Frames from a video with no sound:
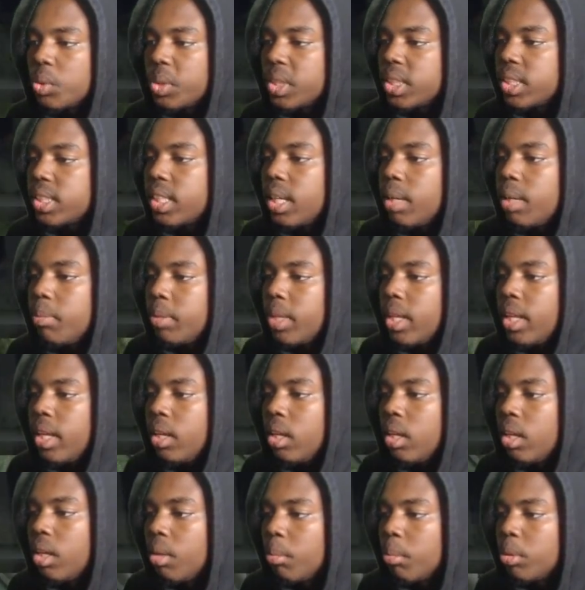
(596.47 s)
It's the same
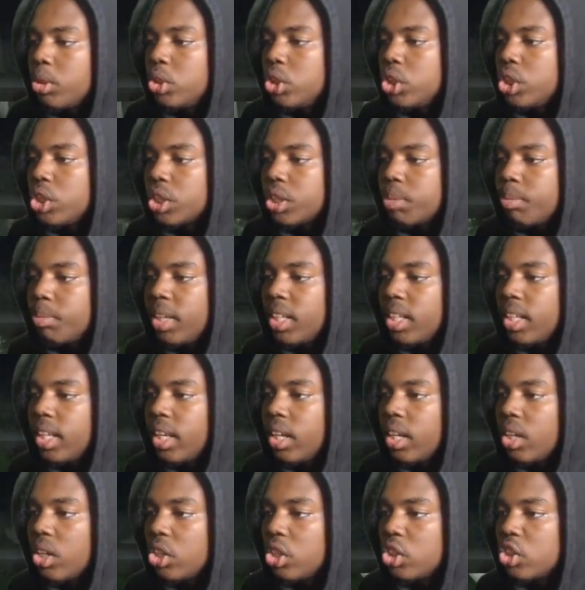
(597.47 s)
thing, but you're just mainly
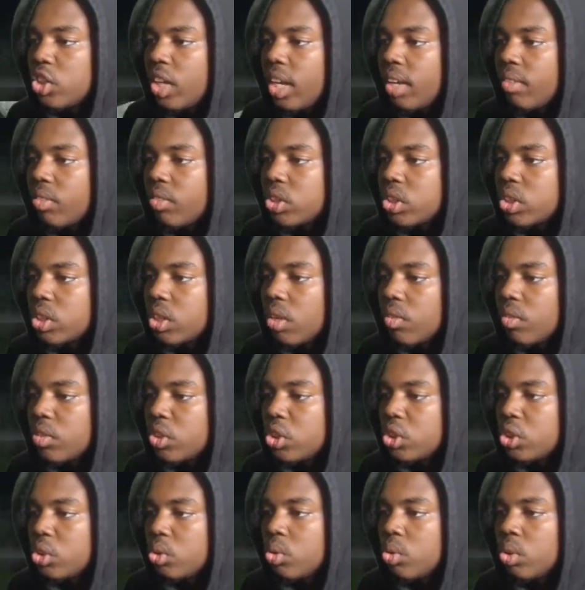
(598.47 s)
hitting the drag versus cover
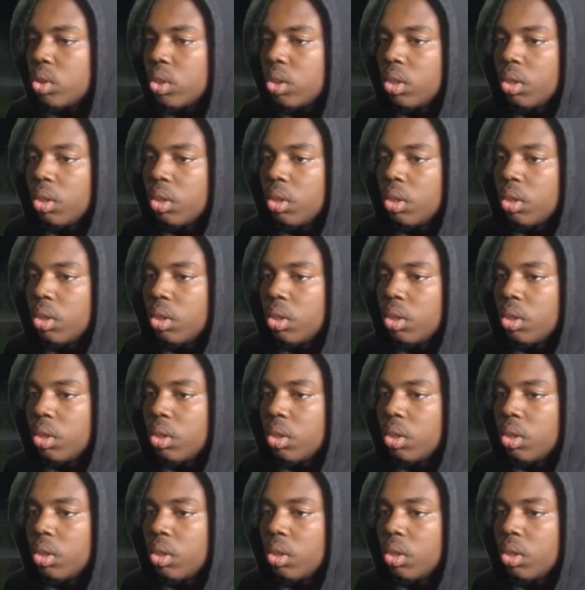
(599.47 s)
2.